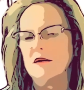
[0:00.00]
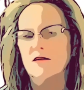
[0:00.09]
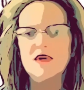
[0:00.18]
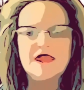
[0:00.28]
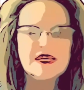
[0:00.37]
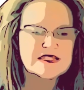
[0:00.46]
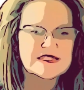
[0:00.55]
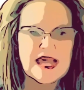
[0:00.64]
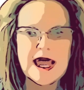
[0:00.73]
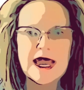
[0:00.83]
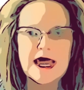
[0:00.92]
what they
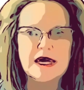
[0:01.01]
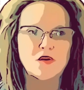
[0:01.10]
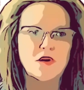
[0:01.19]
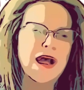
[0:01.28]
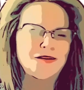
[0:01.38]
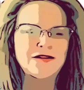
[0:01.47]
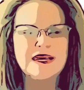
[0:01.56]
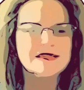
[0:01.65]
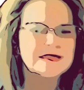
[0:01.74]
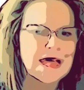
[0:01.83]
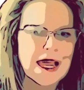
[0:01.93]
said or how they
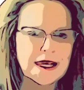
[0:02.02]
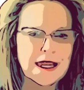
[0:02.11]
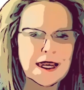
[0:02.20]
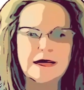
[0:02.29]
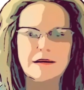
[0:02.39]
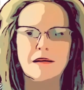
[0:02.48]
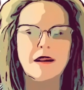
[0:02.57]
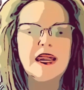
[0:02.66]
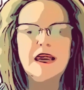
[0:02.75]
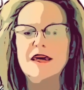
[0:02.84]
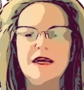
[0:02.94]
said it or,
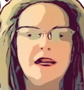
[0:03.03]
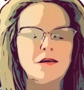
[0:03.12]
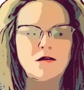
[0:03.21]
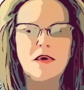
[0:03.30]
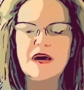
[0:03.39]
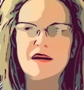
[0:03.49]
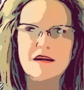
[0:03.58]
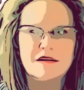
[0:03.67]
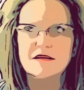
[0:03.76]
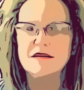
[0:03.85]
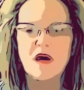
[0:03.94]
you know,
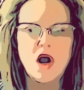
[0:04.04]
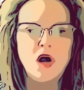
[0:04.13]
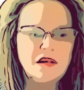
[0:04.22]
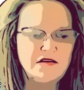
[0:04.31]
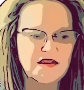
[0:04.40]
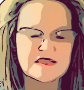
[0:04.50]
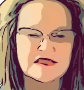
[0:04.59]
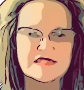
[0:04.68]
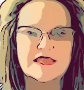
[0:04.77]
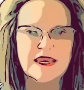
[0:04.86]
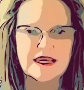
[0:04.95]
all of
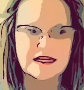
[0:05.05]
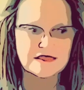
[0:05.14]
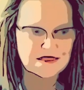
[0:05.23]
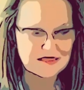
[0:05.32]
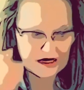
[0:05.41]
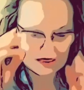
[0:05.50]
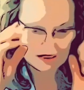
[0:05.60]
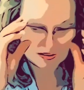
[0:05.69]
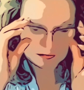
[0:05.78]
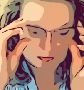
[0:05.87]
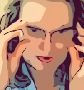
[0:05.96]
these things
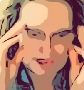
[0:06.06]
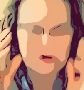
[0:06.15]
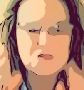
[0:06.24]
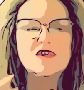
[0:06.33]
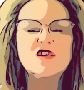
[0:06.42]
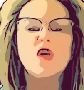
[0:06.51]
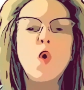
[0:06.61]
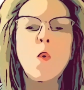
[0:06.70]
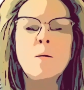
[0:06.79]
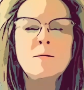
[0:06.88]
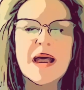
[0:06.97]
that are
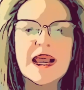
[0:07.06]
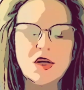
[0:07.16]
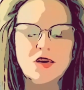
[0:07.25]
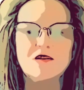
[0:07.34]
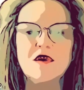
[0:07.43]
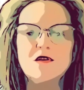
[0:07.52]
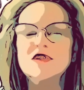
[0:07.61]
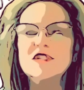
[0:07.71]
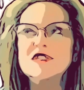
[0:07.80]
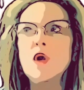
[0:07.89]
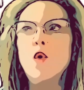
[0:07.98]
so minor, they're
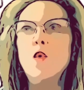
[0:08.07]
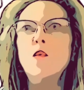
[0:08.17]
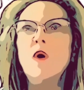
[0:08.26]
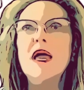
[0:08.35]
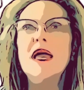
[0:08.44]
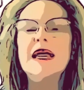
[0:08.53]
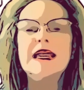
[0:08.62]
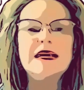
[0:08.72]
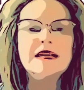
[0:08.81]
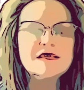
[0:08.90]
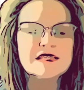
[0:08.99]
so
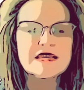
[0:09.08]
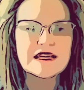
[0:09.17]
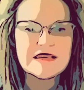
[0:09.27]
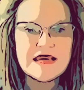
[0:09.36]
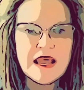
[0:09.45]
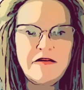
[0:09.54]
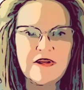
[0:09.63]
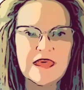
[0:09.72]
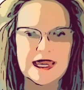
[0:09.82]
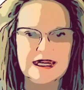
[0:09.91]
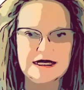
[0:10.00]

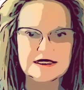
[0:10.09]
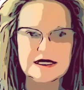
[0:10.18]
insignificant